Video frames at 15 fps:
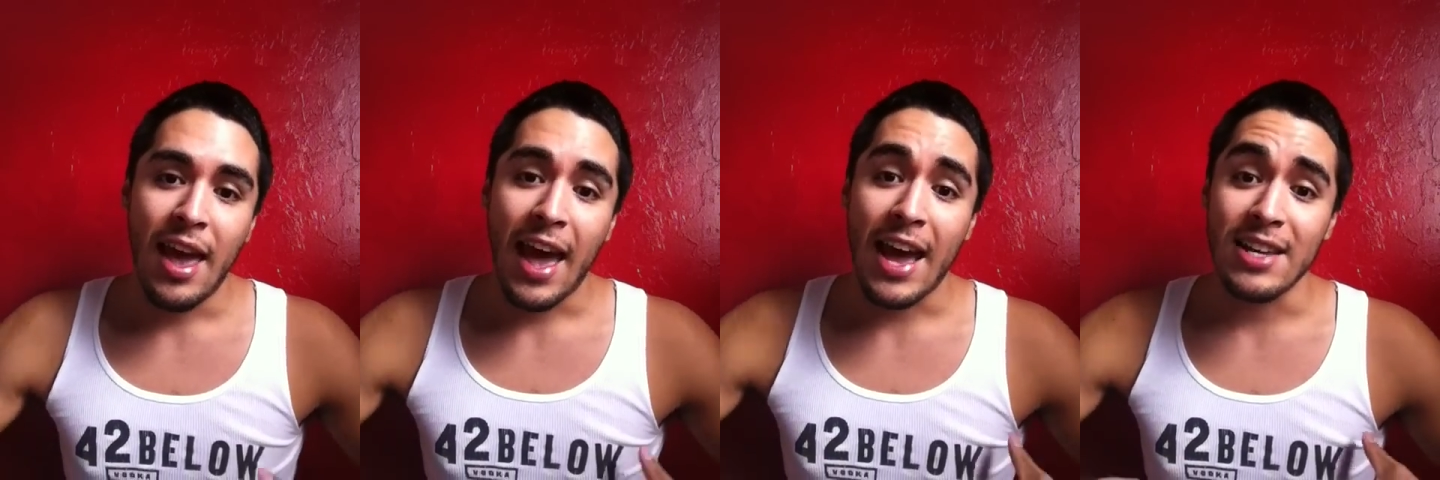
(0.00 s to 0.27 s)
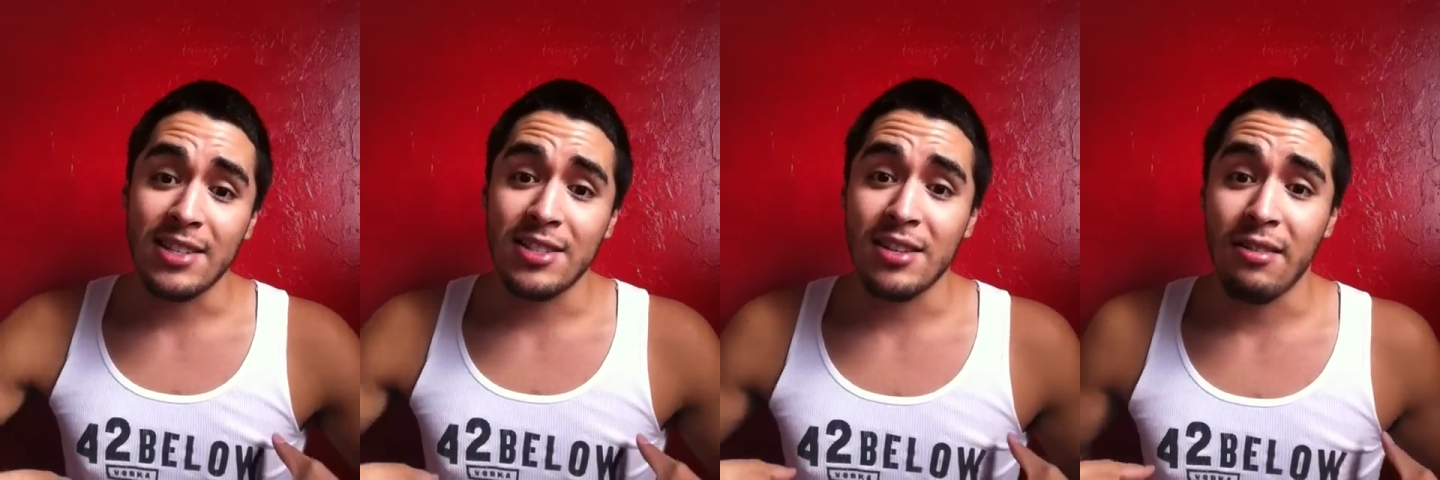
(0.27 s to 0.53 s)

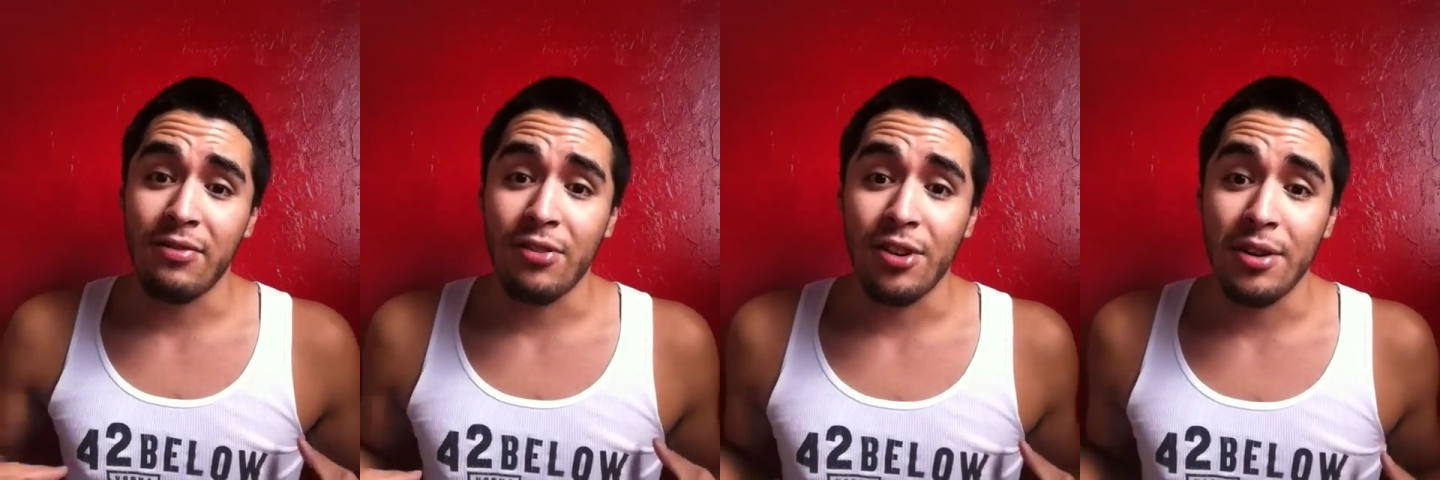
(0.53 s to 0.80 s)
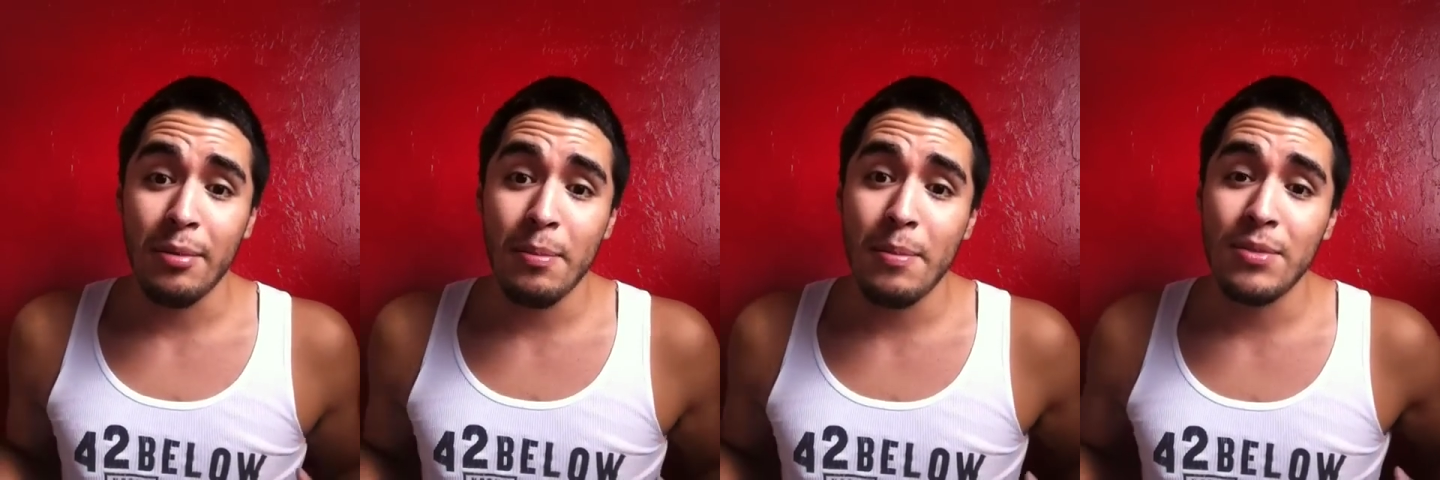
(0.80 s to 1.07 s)
has
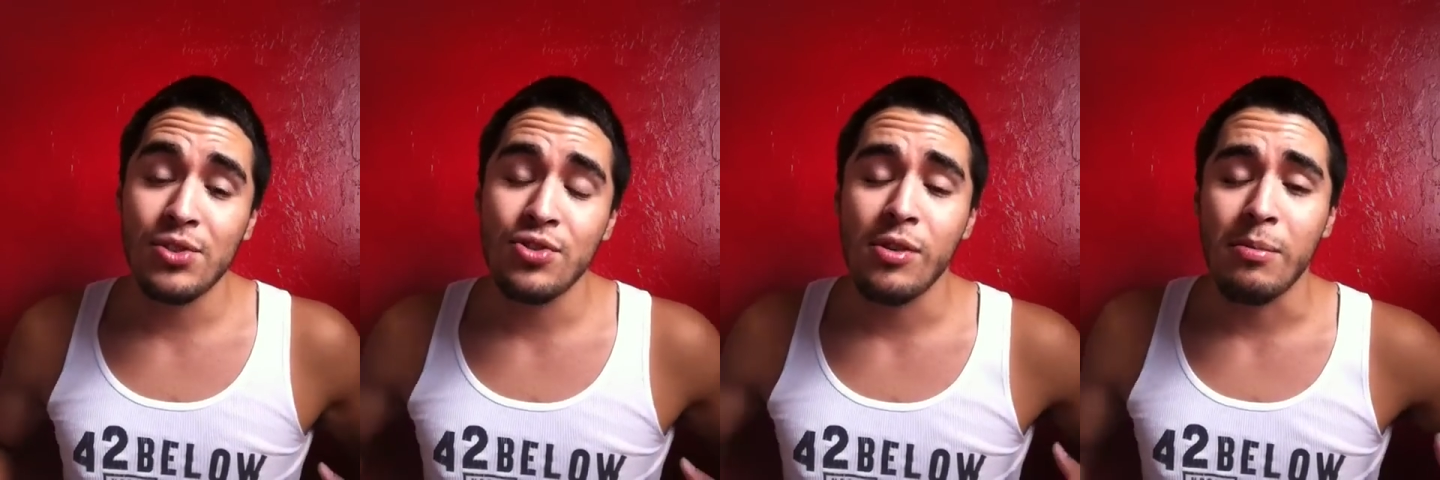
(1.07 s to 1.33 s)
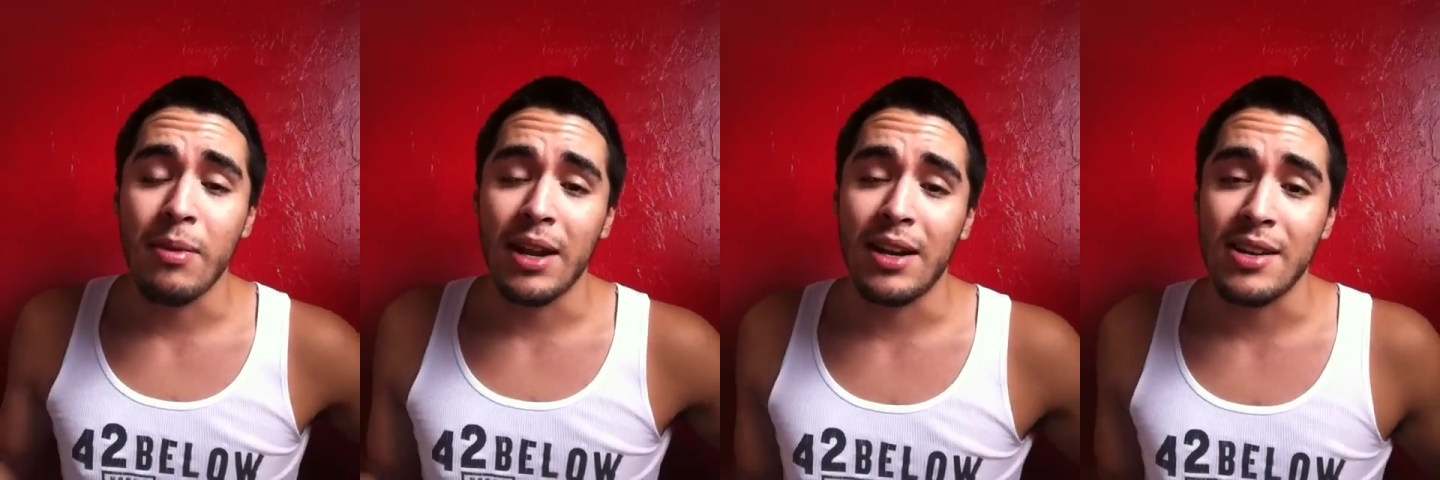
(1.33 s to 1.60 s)
suffered
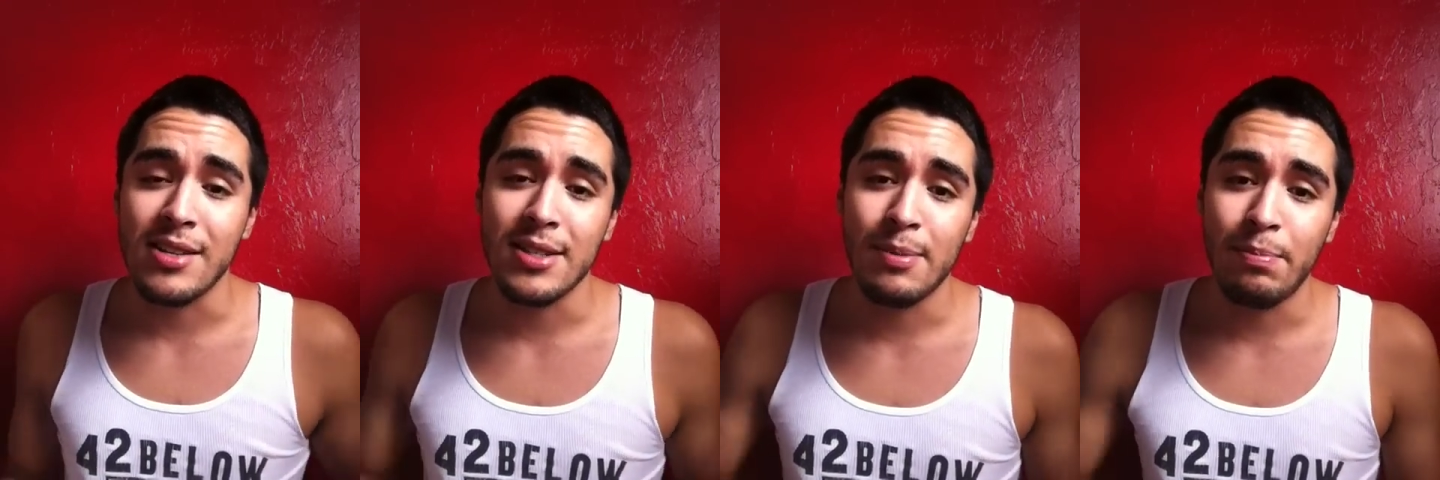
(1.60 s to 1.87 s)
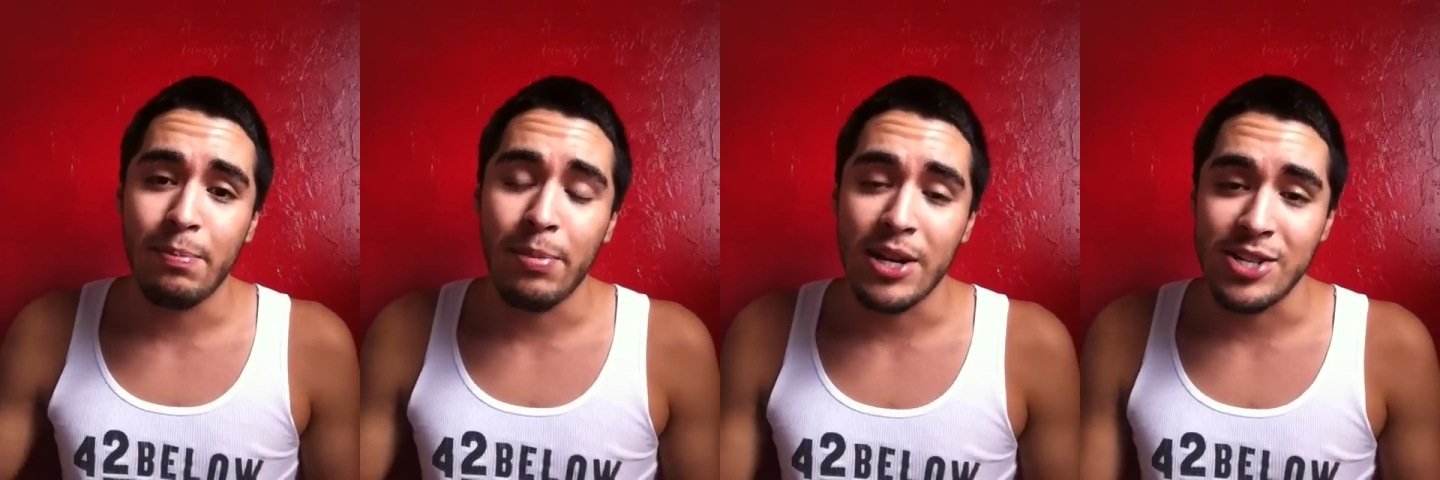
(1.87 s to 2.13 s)
tremendous
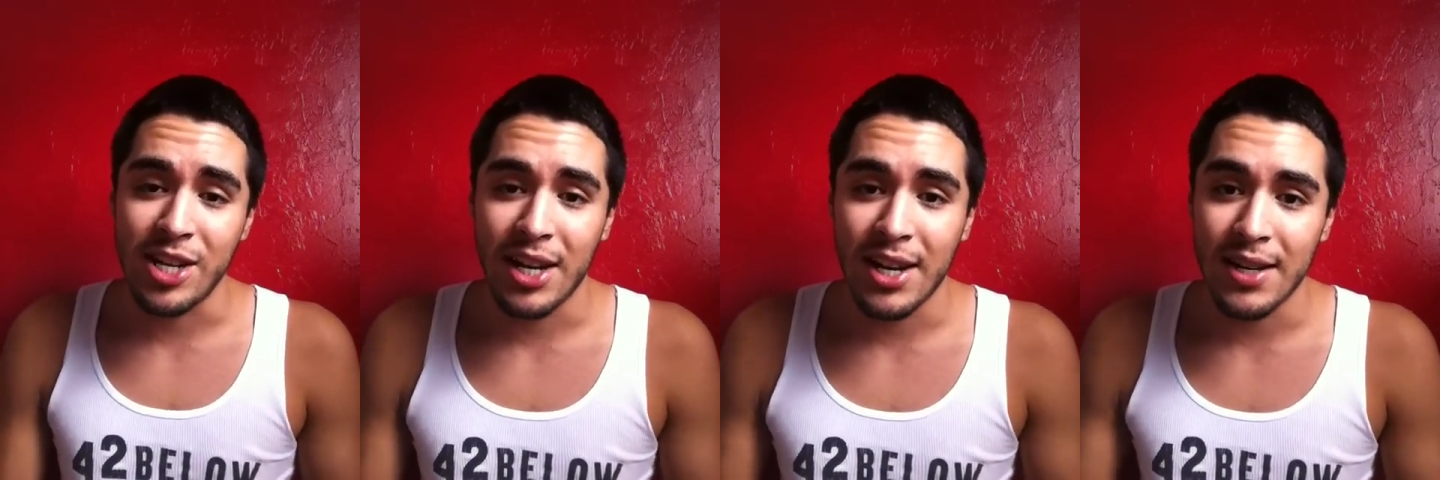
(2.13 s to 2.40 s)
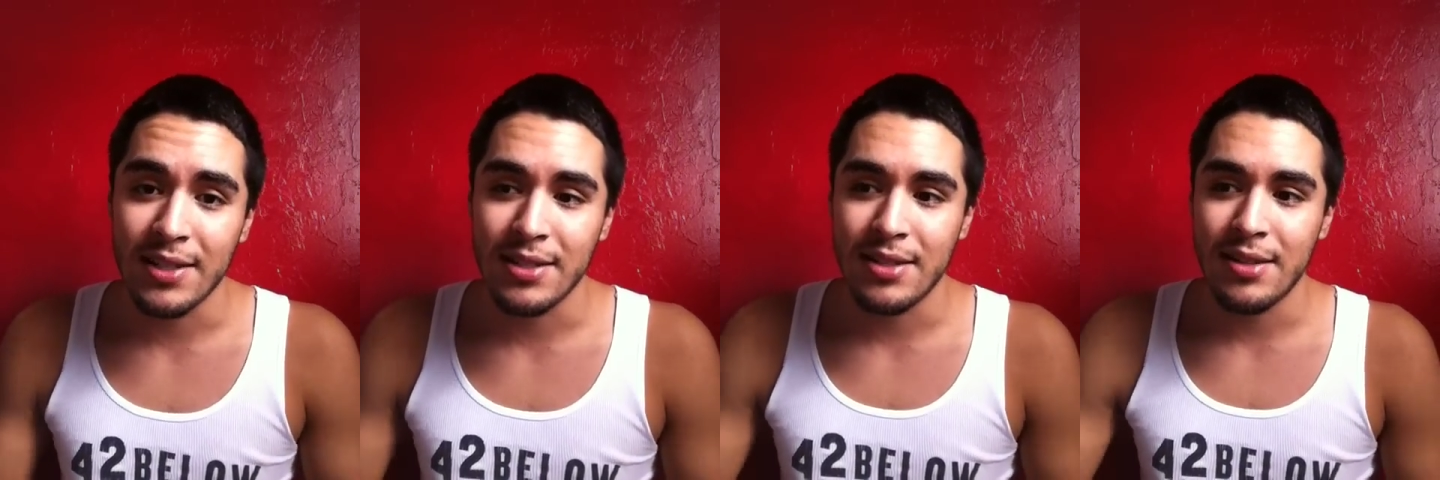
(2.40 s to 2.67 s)
budget
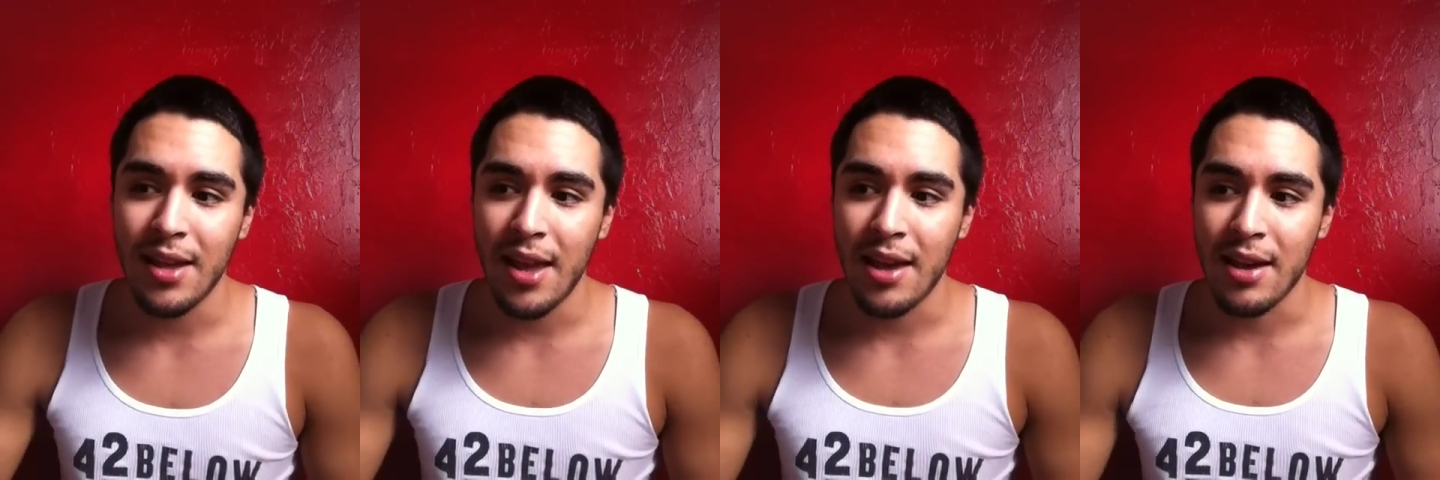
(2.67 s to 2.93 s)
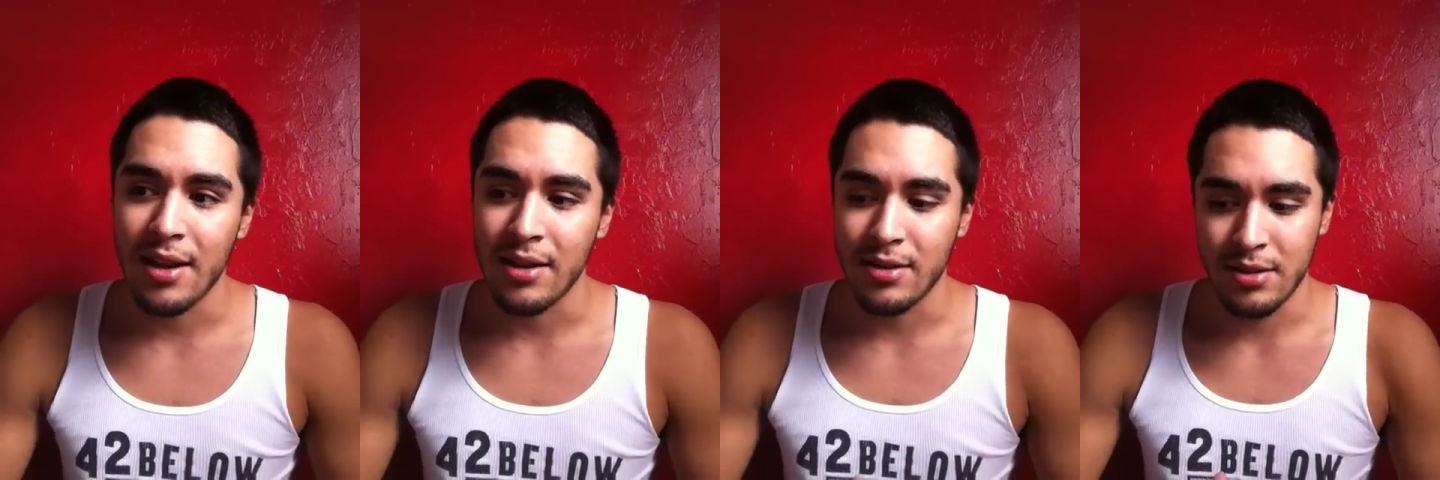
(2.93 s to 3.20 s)
cuts,
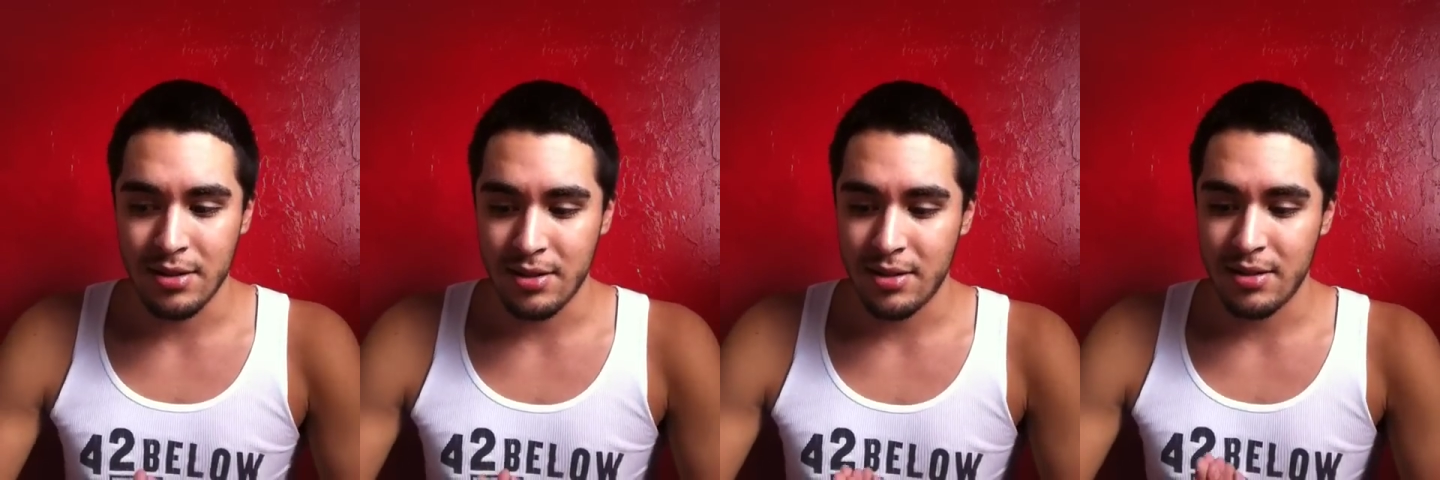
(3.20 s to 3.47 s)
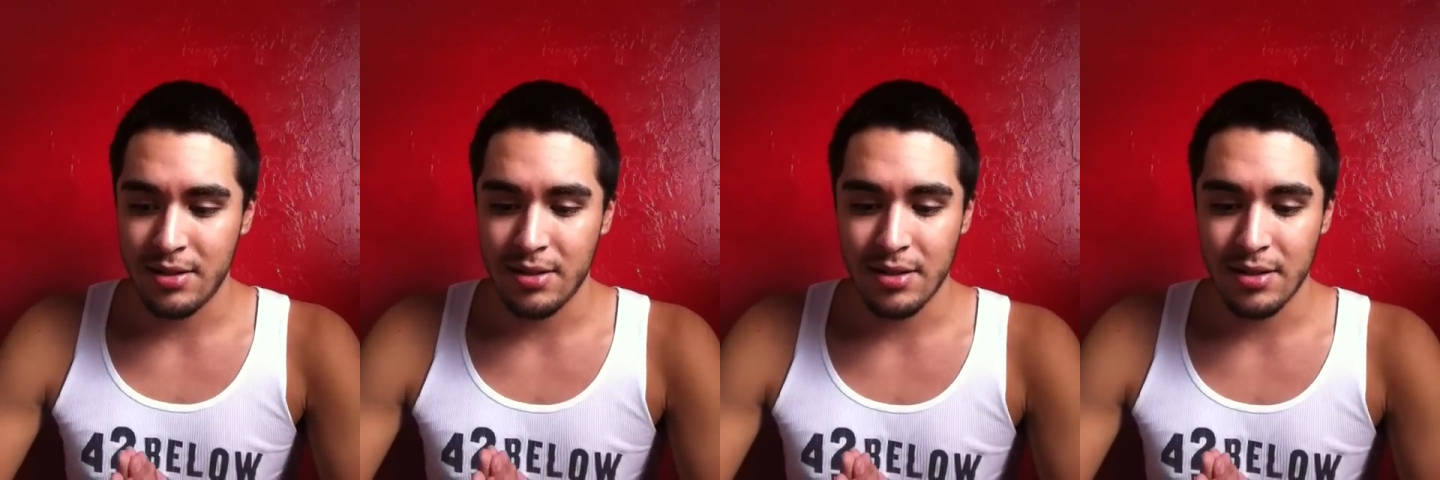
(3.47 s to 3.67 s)
and